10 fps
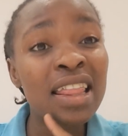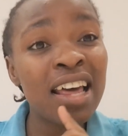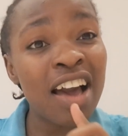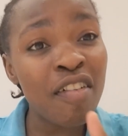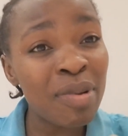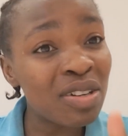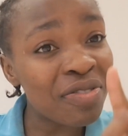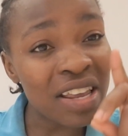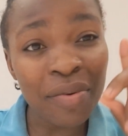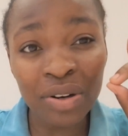the government
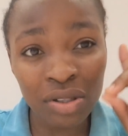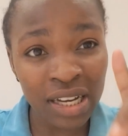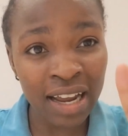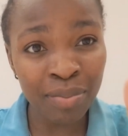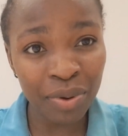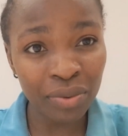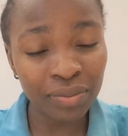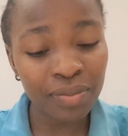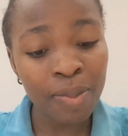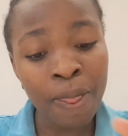of Kenya will not help you.
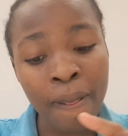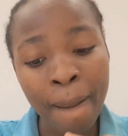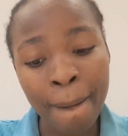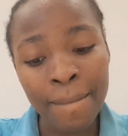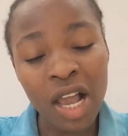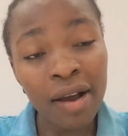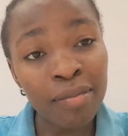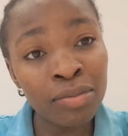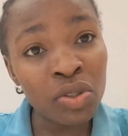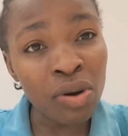
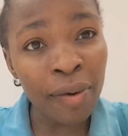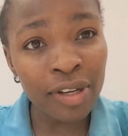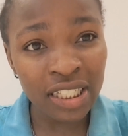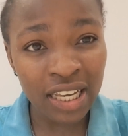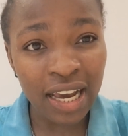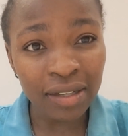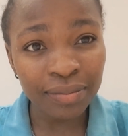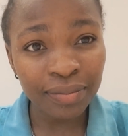Mutua was here,